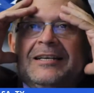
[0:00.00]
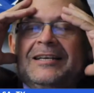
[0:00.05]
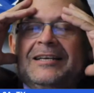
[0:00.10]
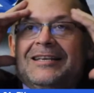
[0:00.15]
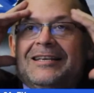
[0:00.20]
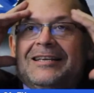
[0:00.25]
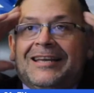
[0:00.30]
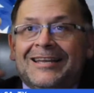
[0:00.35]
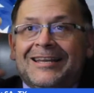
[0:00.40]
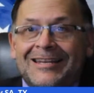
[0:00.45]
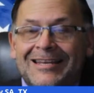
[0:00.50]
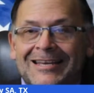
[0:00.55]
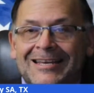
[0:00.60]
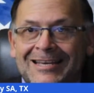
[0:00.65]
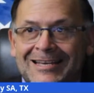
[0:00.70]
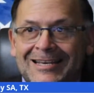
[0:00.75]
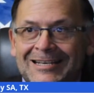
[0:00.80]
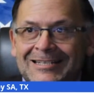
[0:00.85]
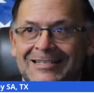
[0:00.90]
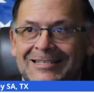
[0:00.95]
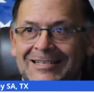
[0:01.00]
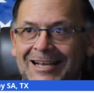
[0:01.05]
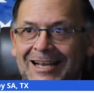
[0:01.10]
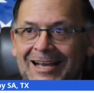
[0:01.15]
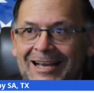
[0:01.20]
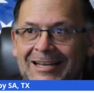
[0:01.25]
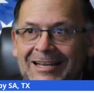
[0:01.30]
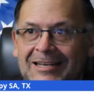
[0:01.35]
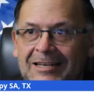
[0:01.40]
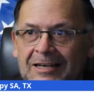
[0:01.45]
It is.
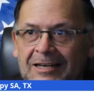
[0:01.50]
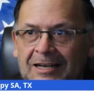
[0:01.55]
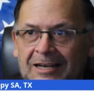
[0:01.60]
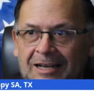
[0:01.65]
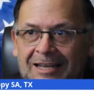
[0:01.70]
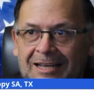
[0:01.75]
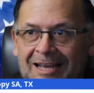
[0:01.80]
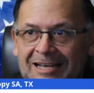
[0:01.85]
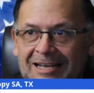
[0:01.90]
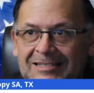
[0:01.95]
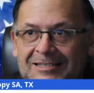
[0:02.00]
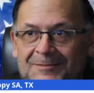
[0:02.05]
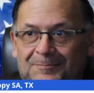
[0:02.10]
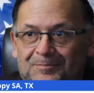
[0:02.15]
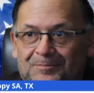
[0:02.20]
And guys,